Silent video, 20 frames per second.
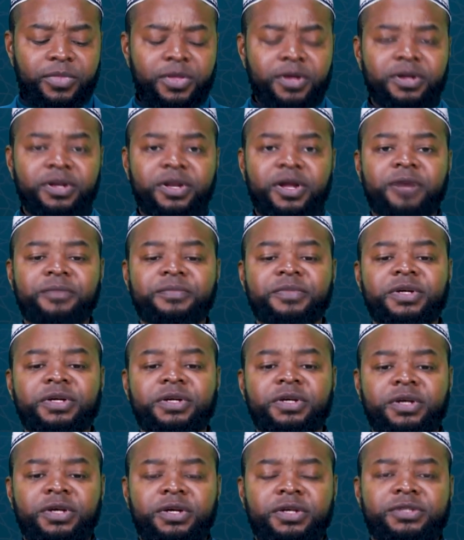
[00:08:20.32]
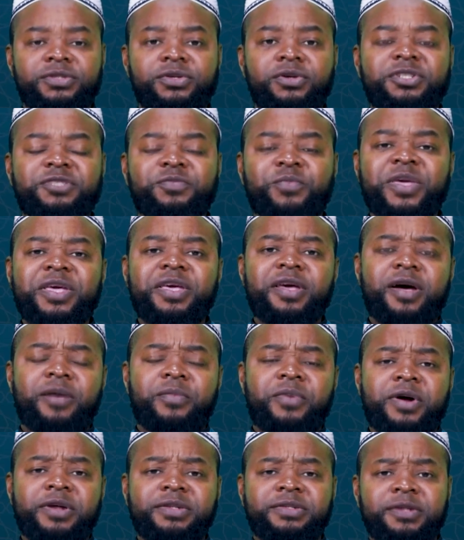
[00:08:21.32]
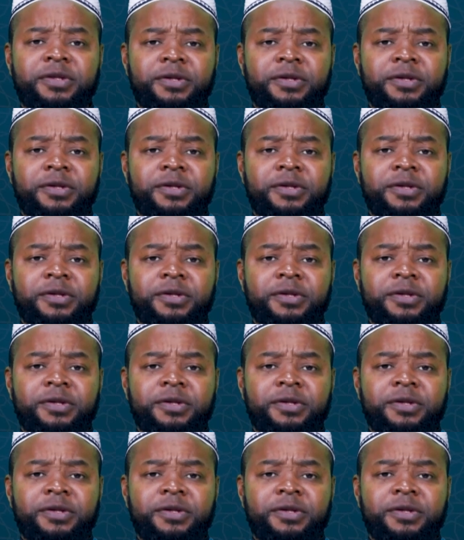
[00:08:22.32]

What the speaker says: Now, so speaking about